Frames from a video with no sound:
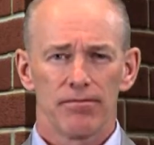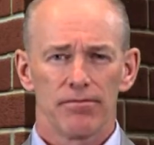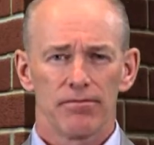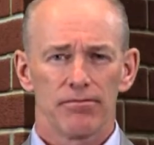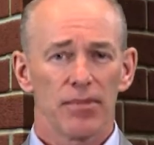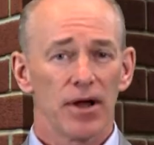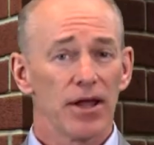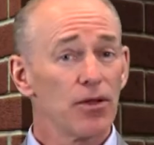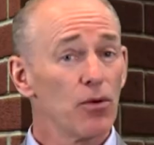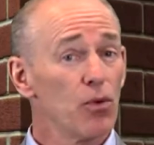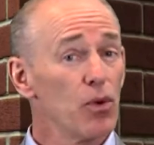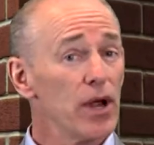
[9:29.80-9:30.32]

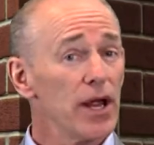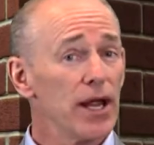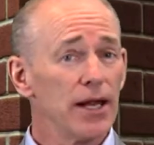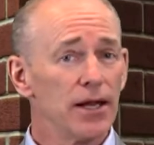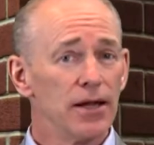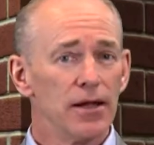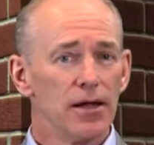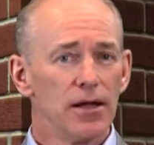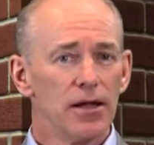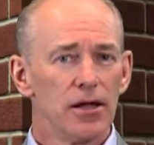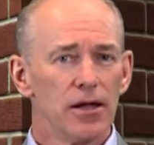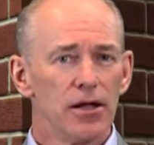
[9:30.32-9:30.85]
By the way,
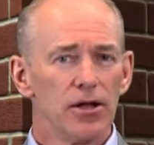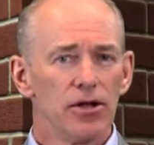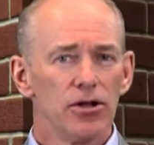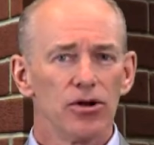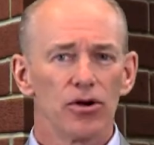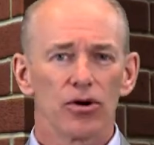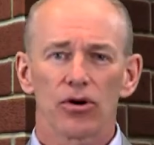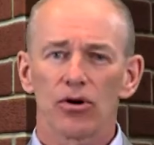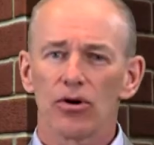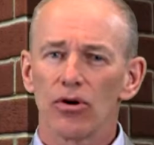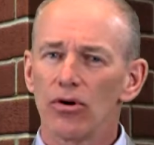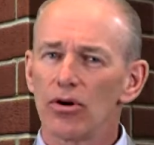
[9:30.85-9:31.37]

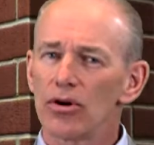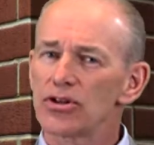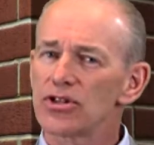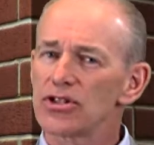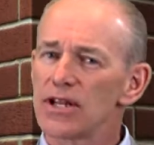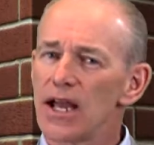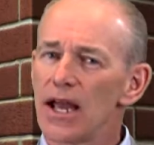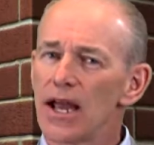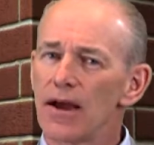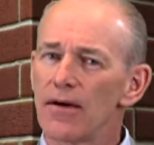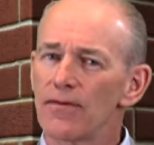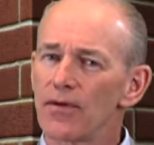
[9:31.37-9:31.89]
your current
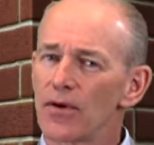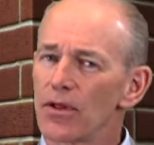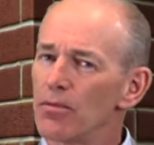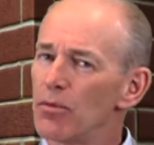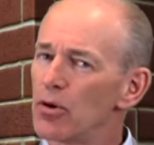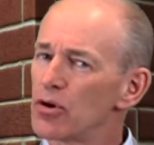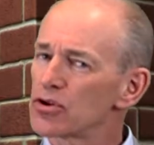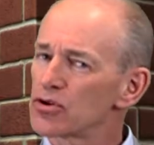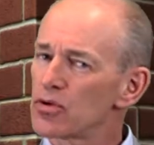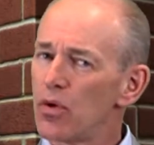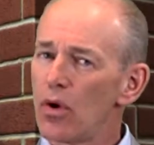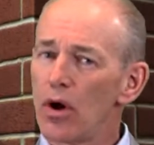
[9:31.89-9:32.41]
staff are the
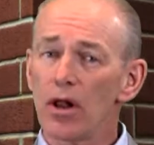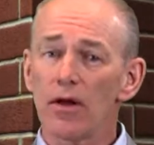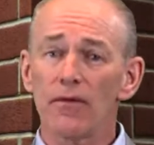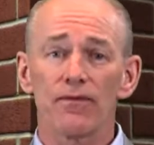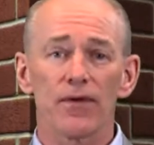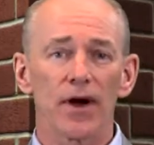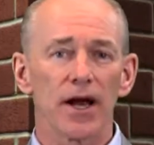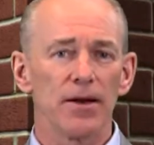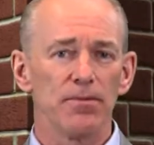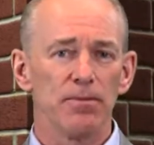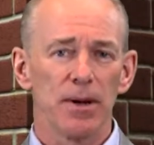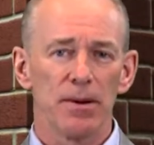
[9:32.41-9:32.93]
most
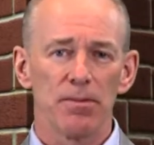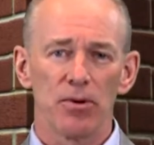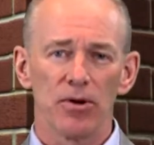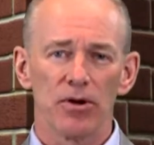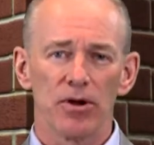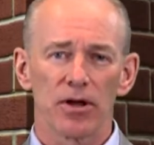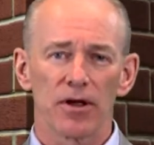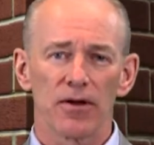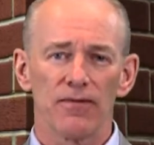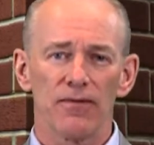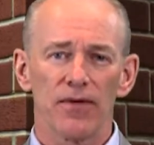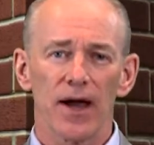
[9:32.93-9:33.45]
qualified people
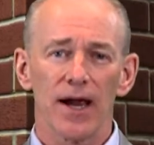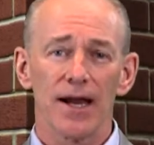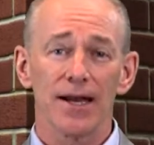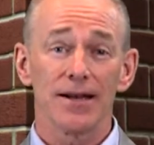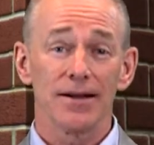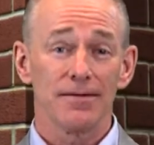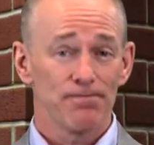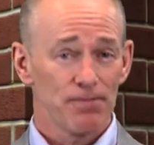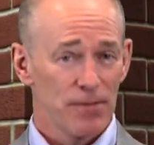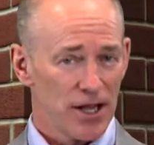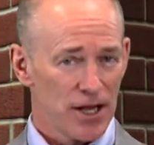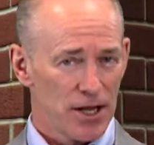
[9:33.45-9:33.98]
you can
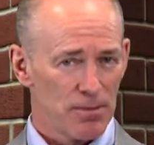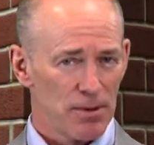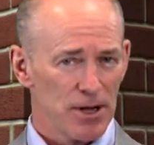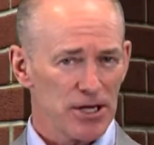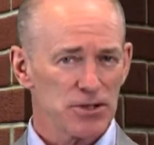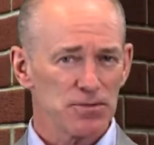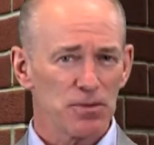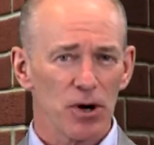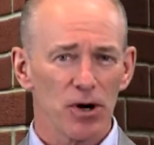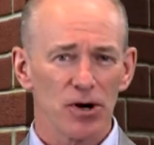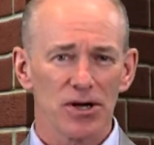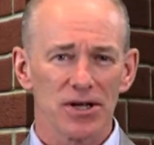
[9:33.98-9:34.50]
find, and the
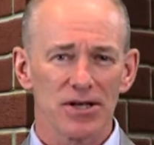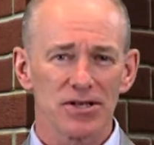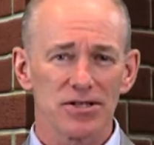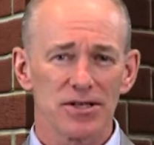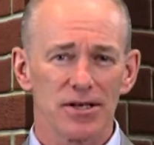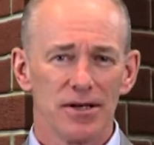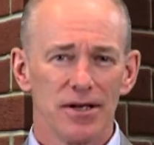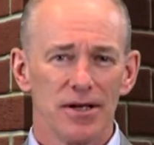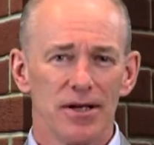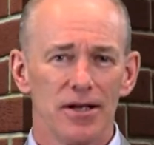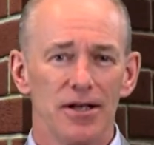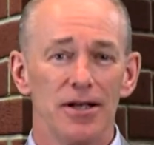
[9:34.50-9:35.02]
best part is,
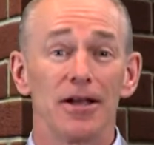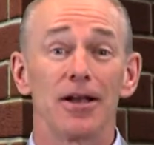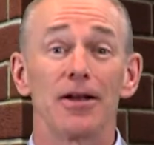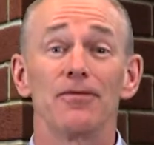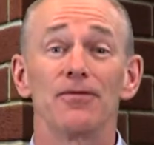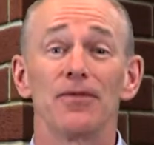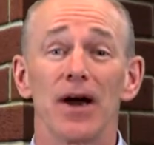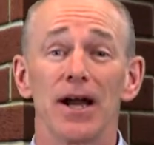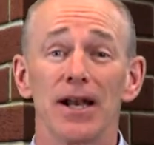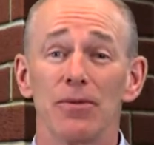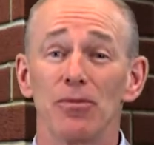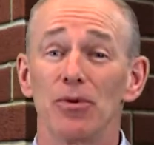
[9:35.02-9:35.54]
you can
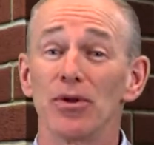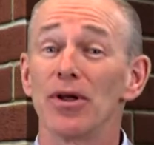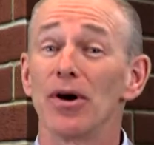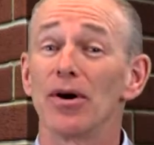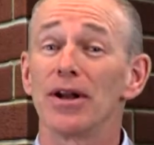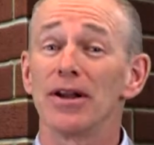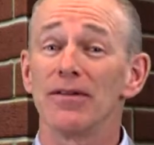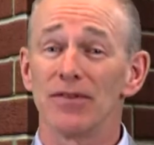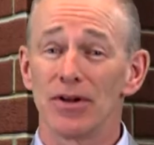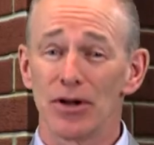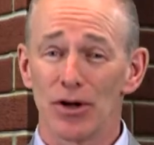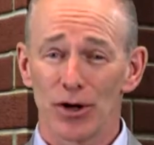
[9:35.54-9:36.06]
find them
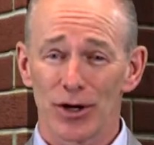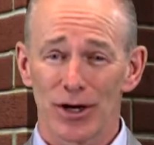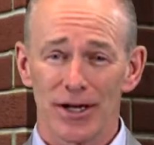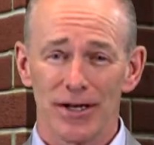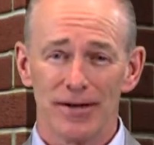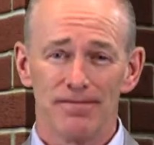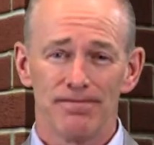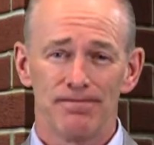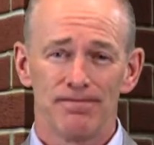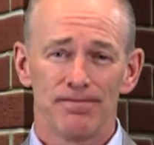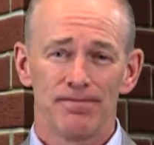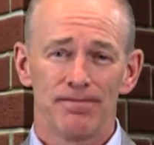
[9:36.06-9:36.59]
without even
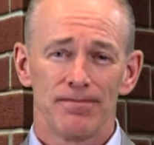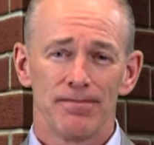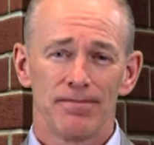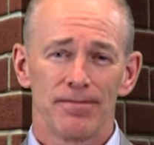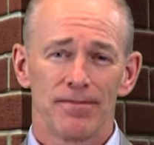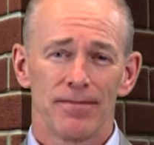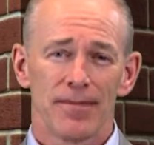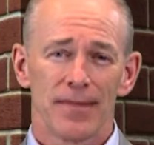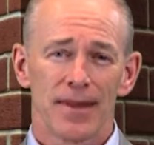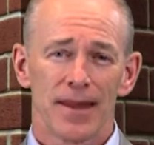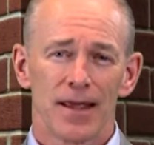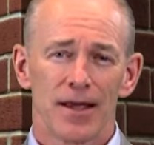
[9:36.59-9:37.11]
looking.
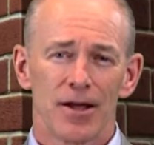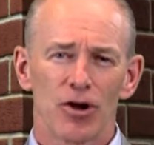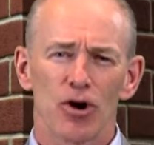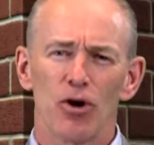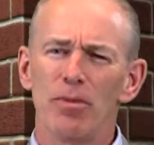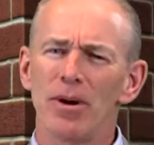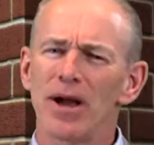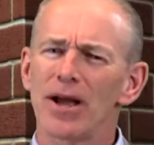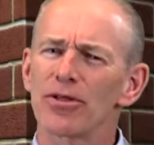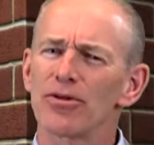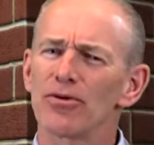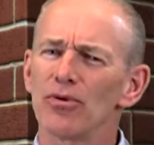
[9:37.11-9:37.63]
Go
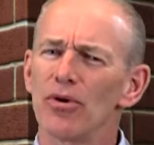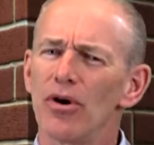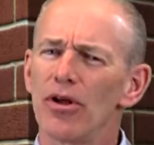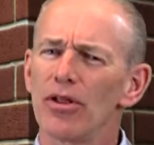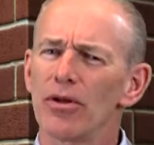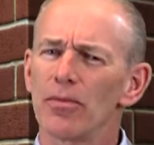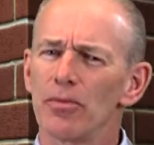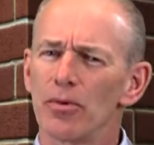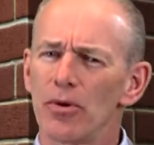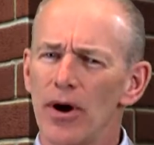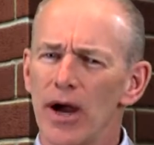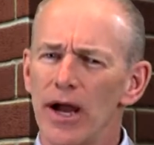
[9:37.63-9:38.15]
back through all
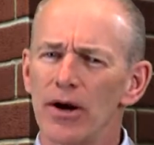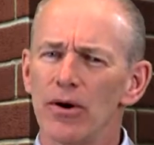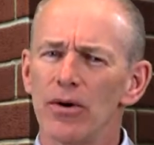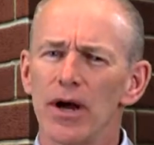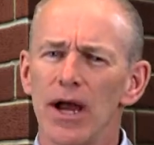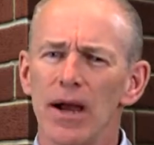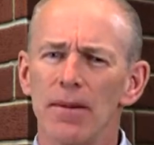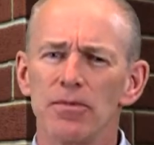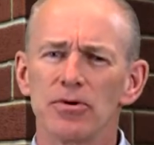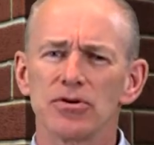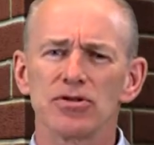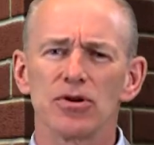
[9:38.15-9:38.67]
the prior
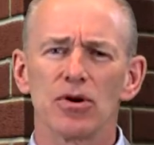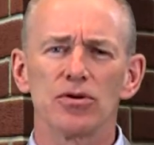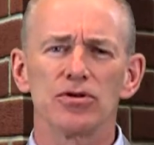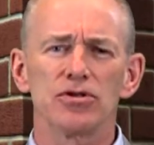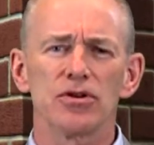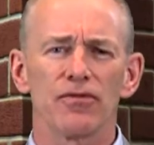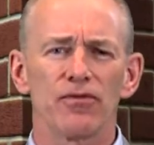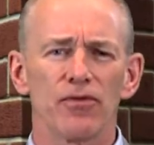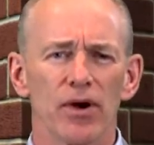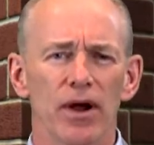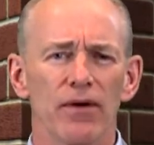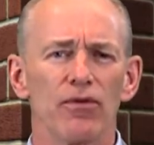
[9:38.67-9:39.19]
episodes
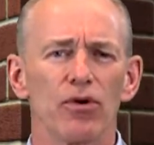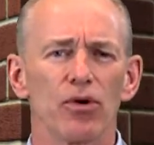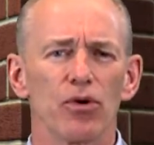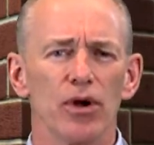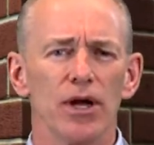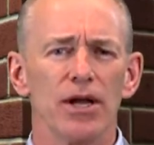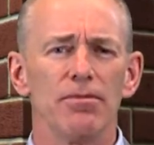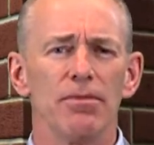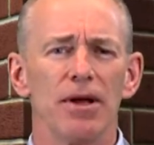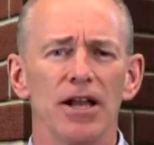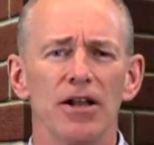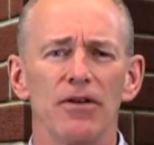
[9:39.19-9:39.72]
of Forever
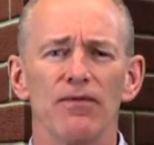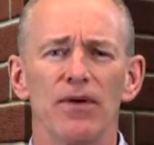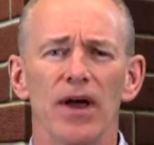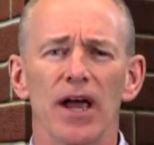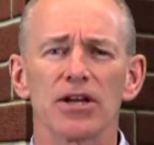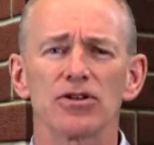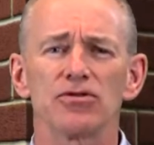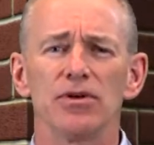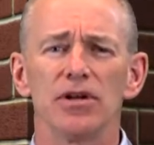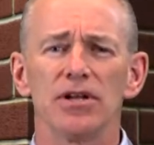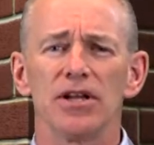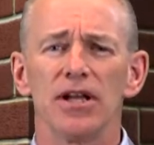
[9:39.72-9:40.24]
Green
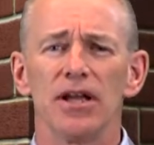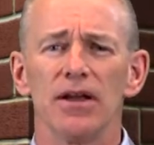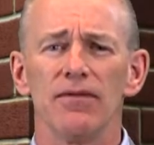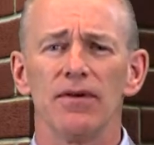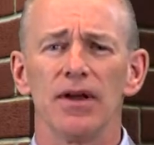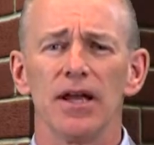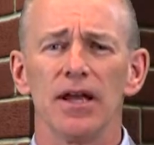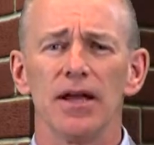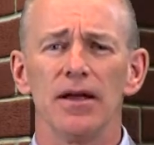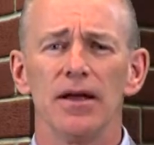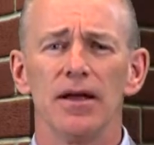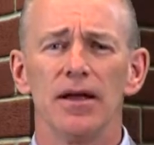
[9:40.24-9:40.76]
Manufacturing T
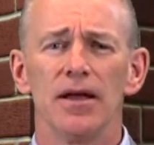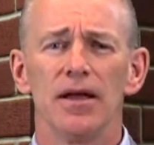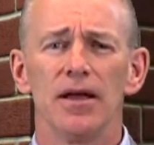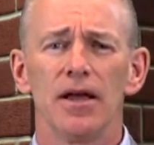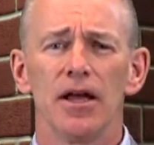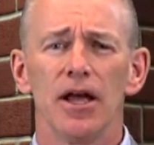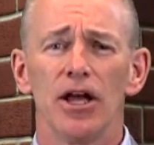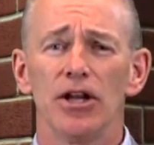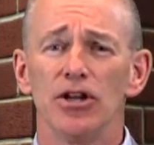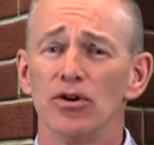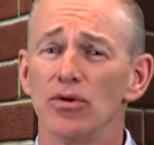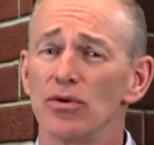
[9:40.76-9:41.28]
V,
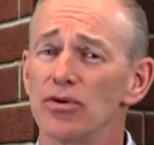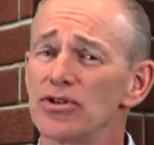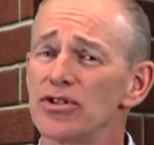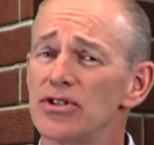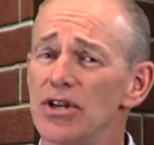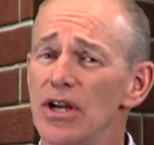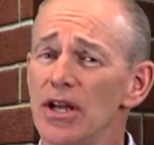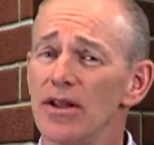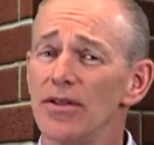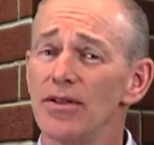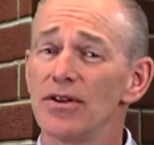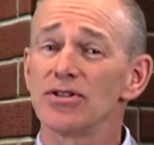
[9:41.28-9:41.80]
and you'll
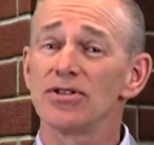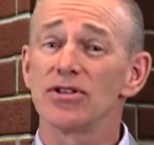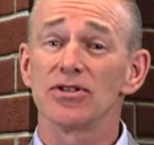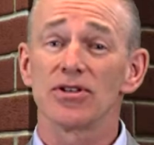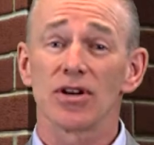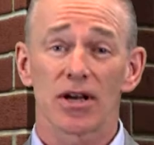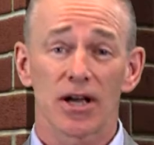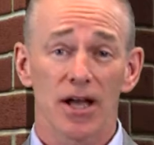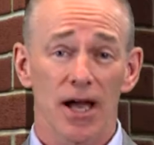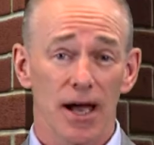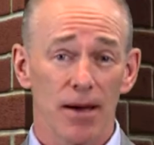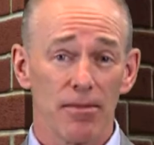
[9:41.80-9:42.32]
see this is
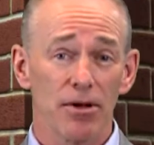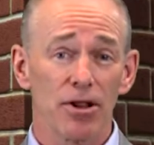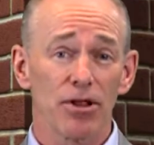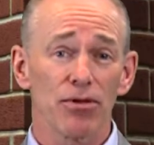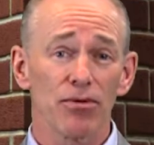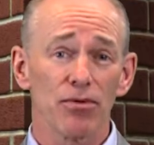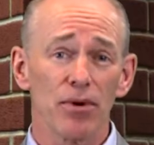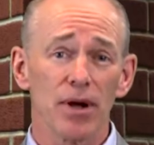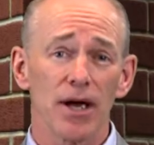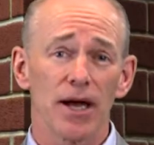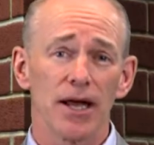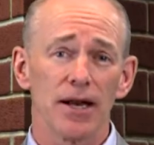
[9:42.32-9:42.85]
a common
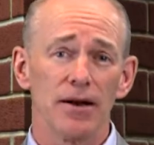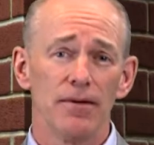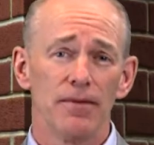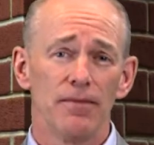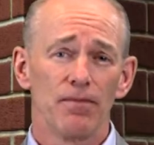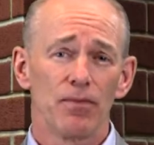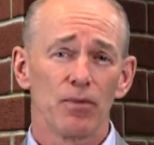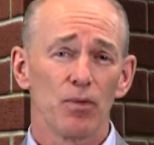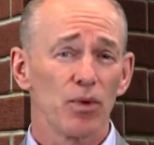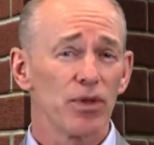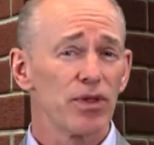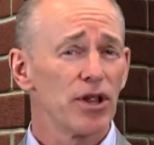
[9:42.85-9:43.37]
thread
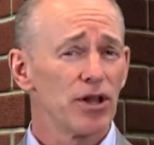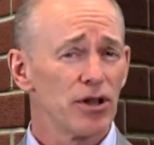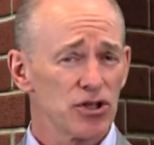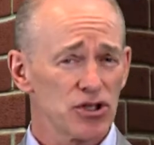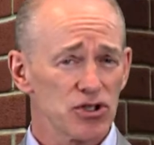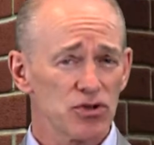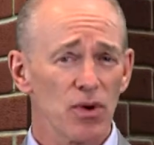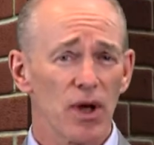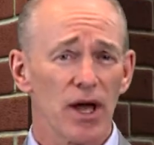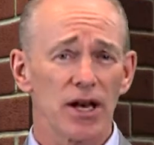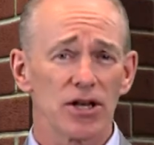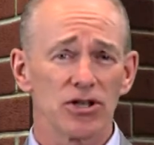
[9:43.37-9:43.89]
within the
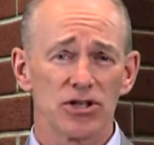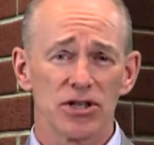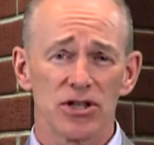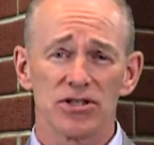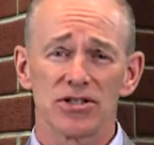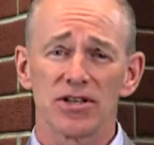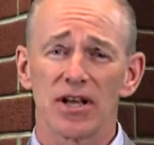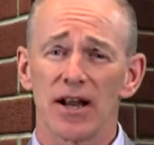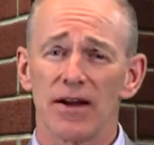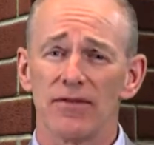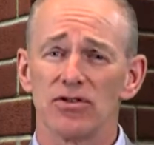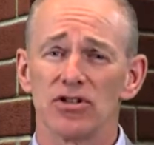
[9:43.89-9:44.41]

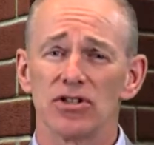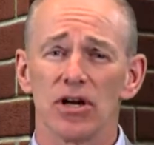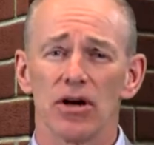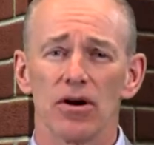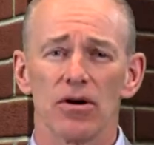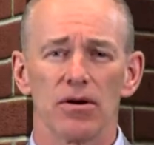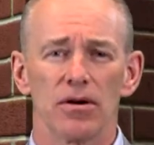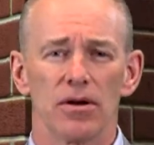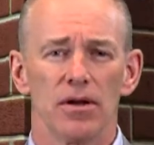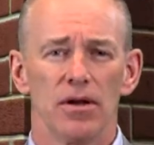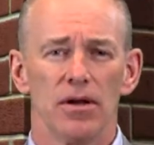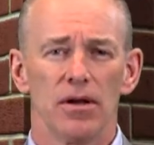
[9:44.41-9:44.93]
strategies that I've
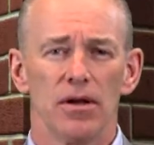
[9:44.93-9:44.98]
shared.